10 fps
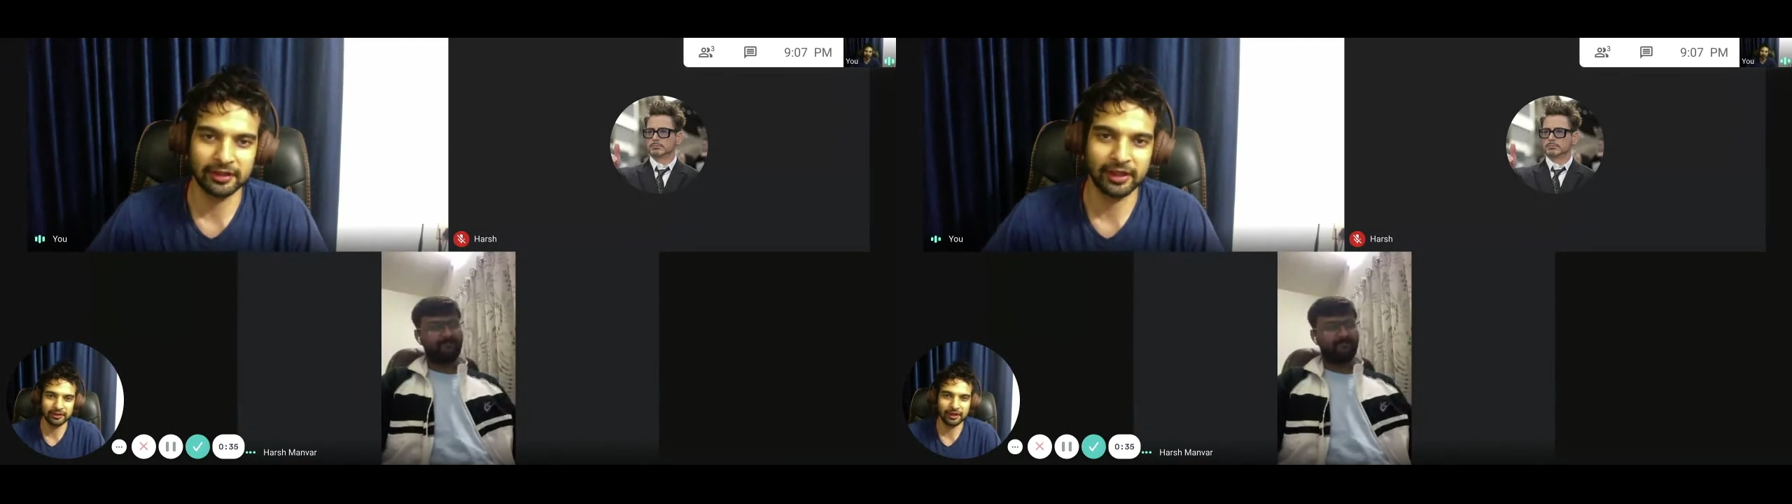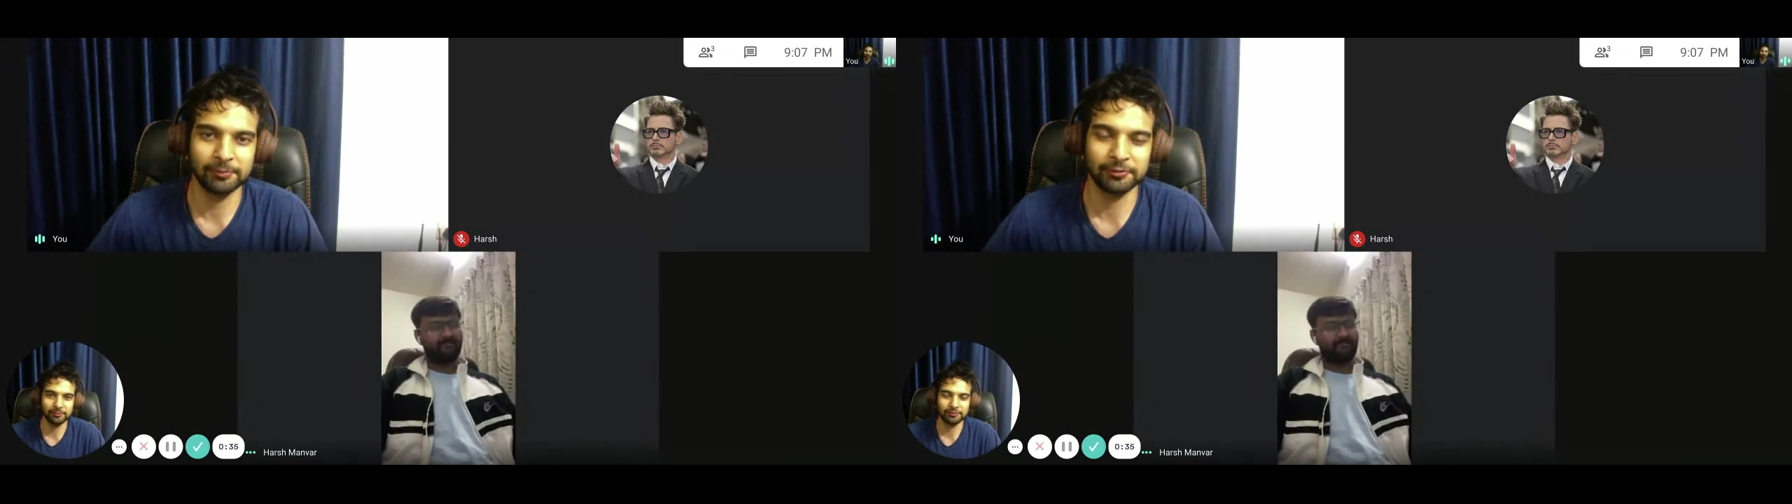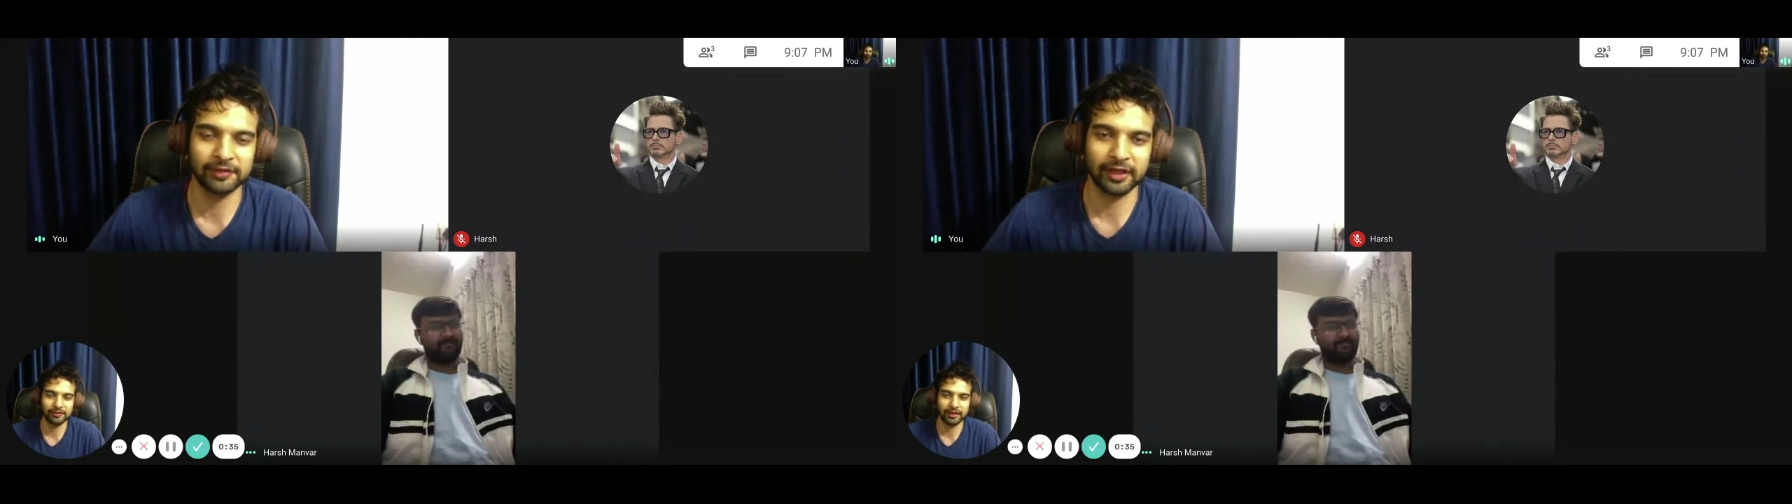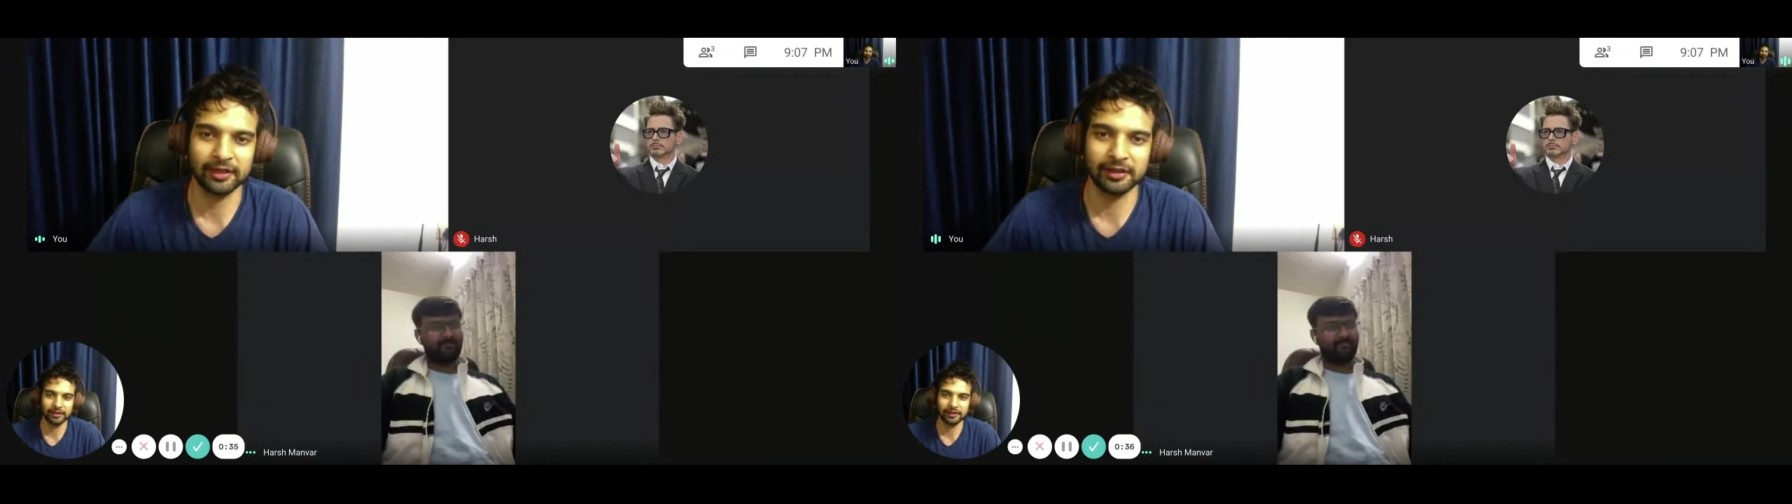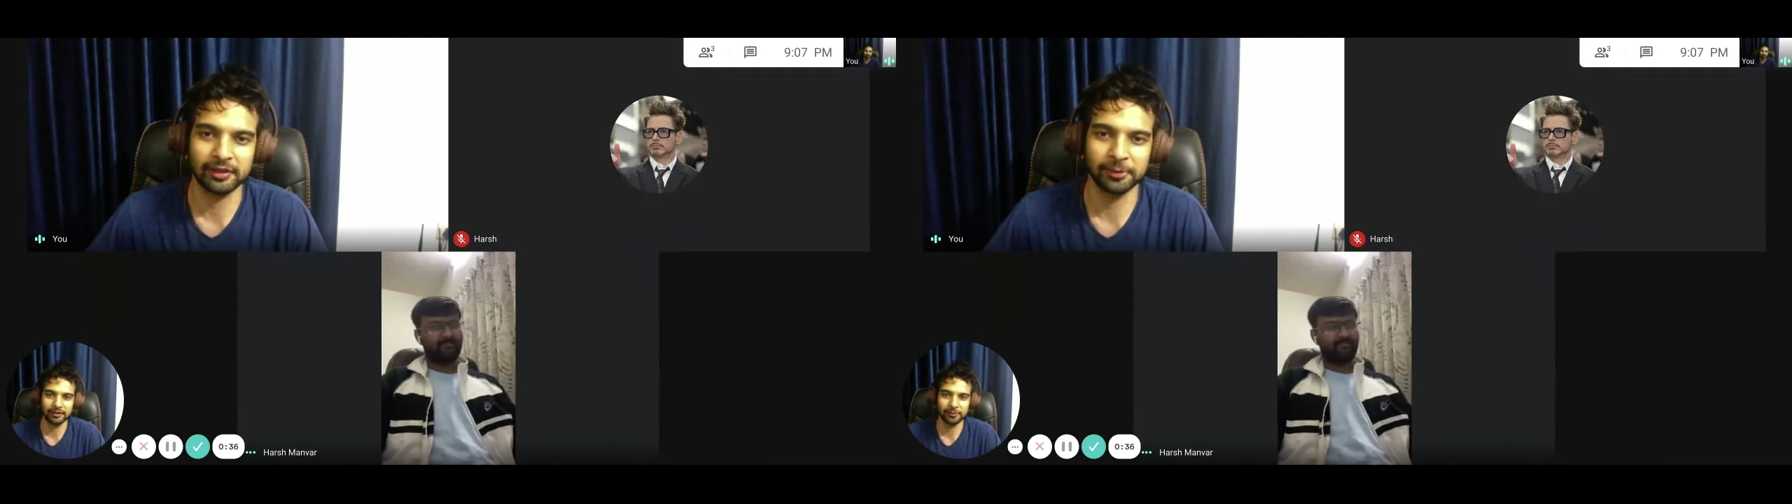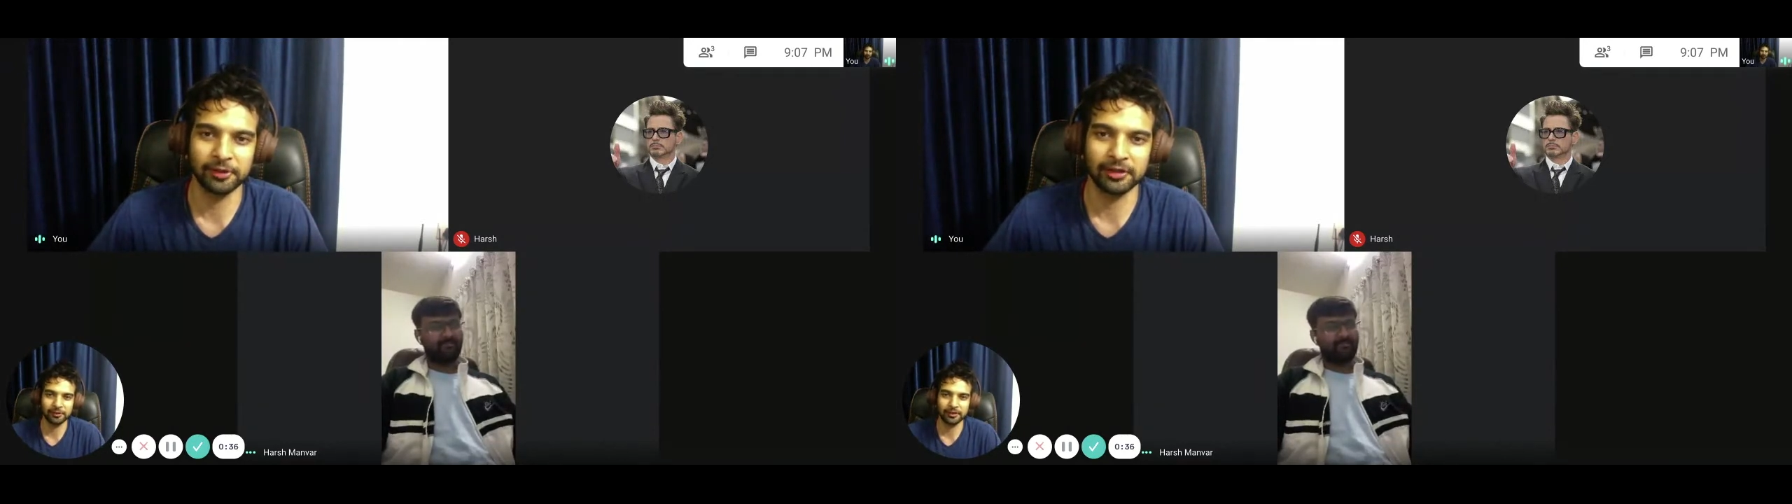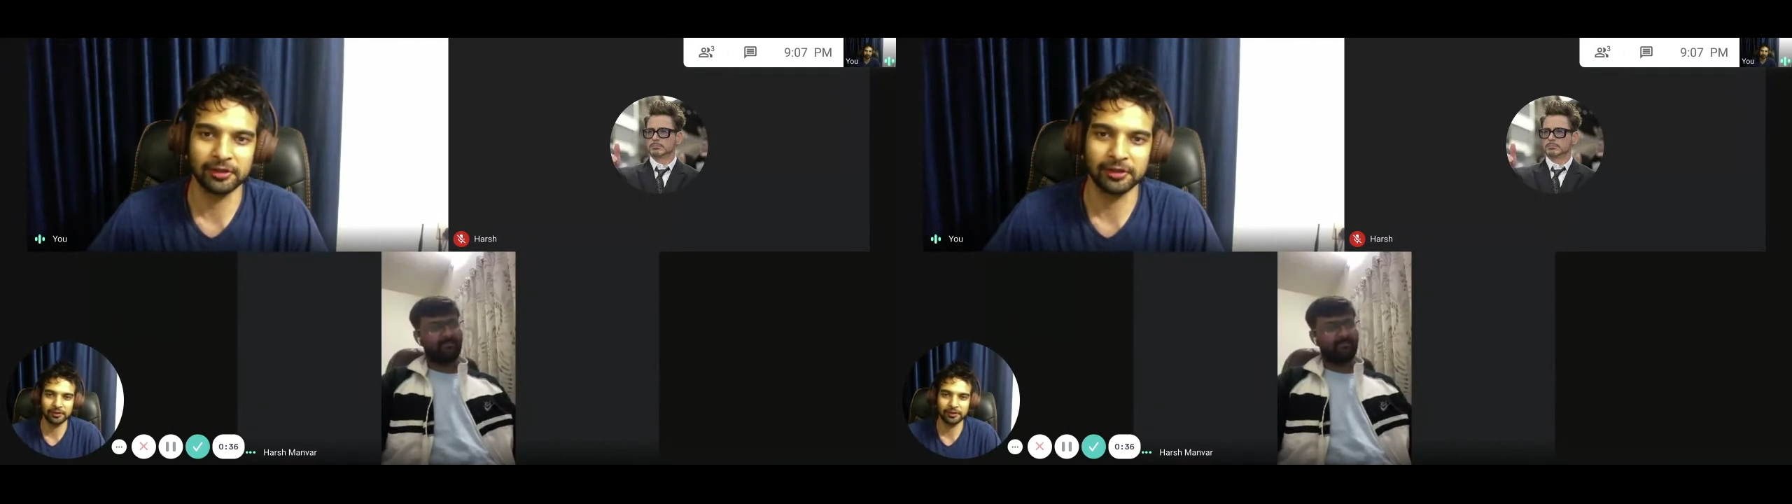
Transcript: It helps technical community